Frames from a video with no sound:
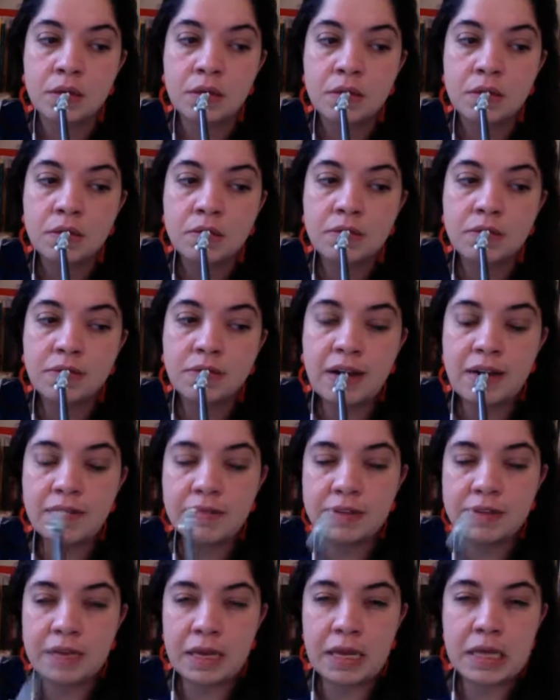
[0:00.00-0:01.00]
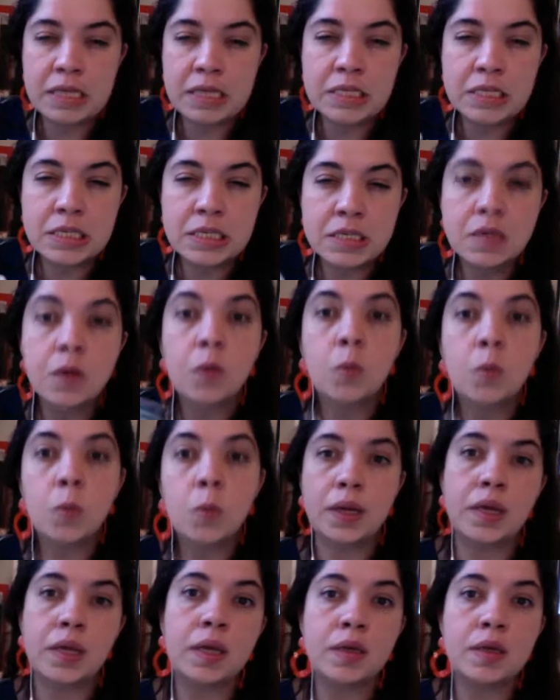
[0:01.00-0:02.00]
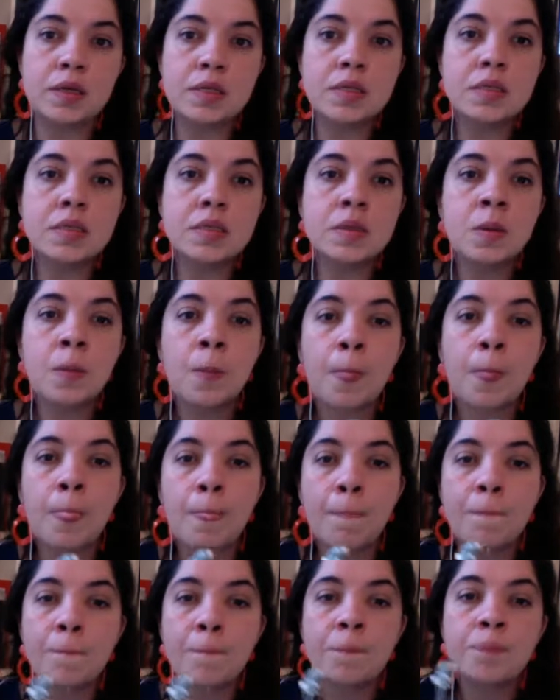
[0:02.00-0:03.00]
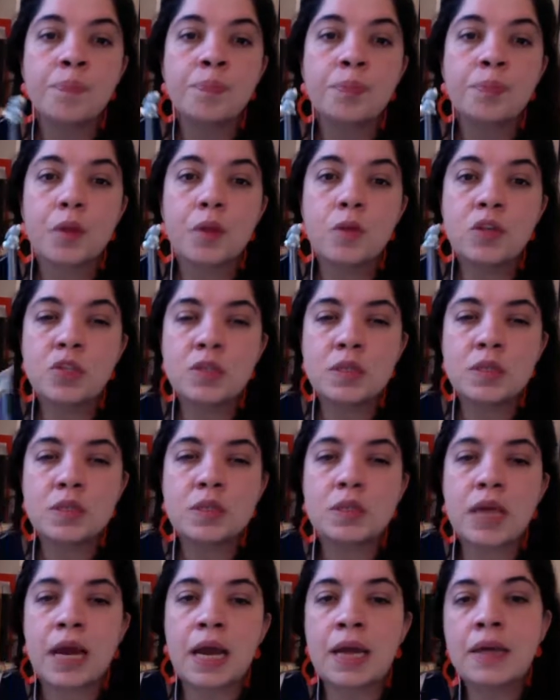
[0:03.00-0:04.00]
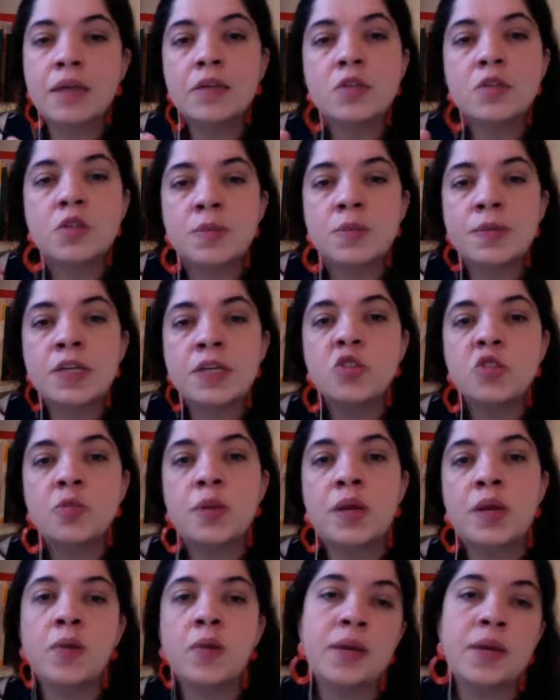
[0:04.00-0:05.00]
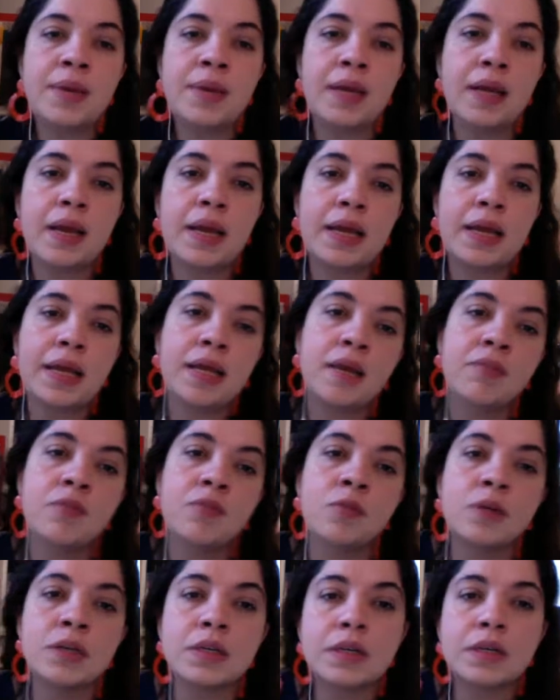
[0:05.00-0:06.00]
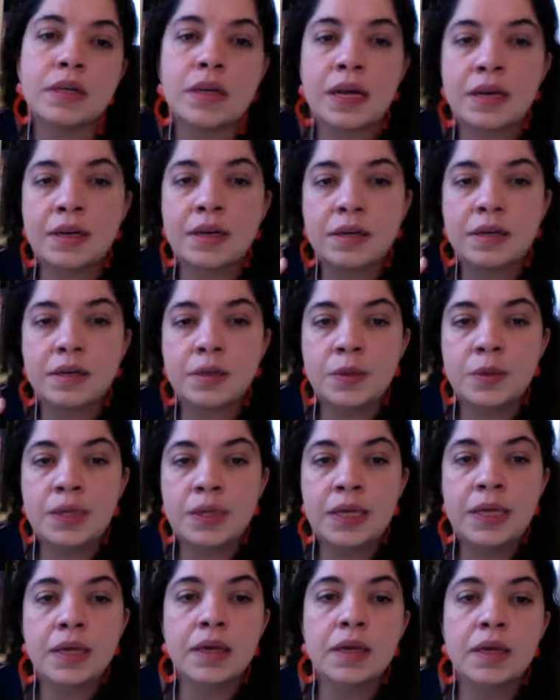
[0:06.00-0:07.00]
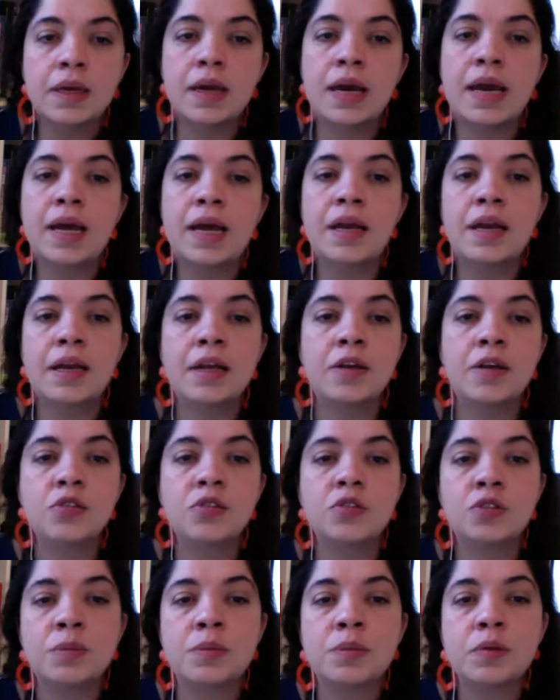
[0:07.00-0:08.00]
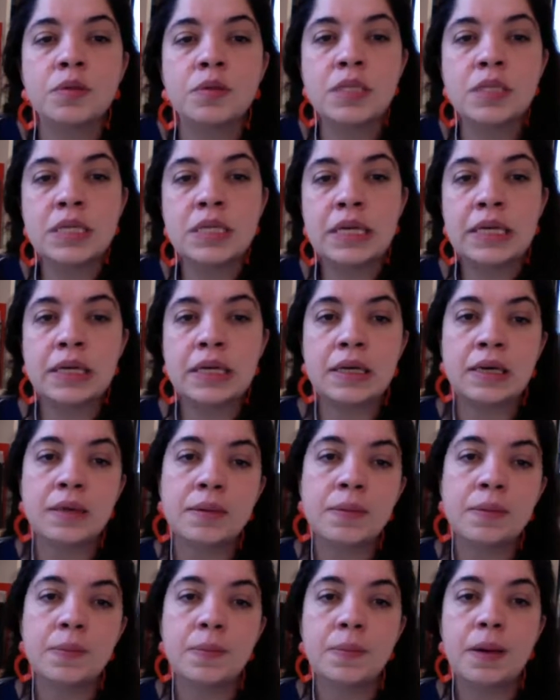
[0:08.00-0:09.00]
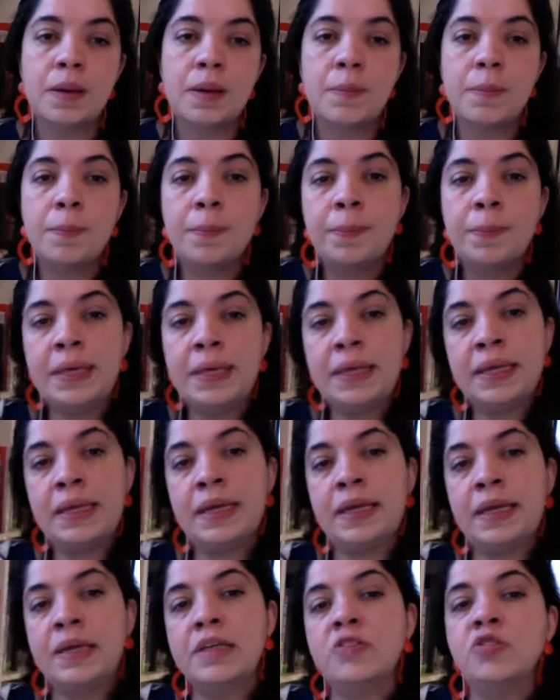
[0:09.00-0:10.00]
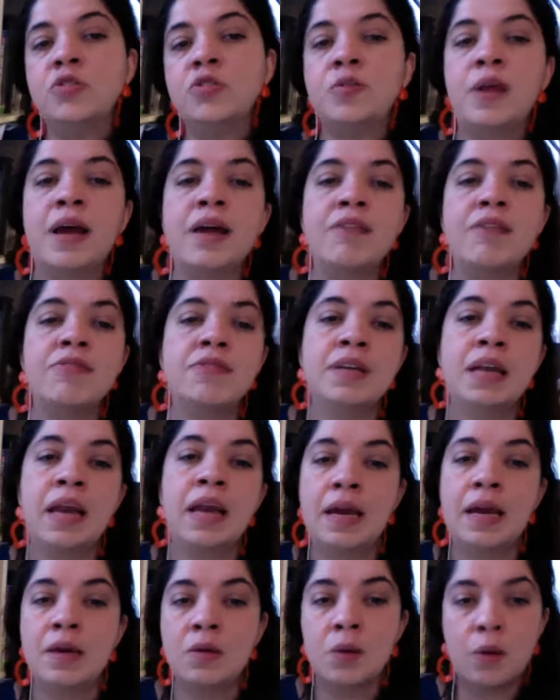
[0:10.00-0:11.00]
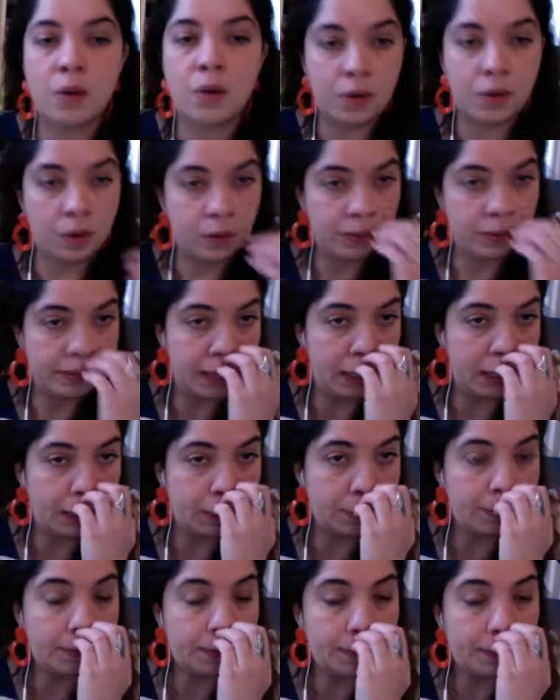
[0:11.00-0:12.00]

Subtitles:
5 days working on this, which is kind of too much, but I want to make like everyone kind of unique. I had a little trouble seeing the bee and the giraffe and the lion all yellow.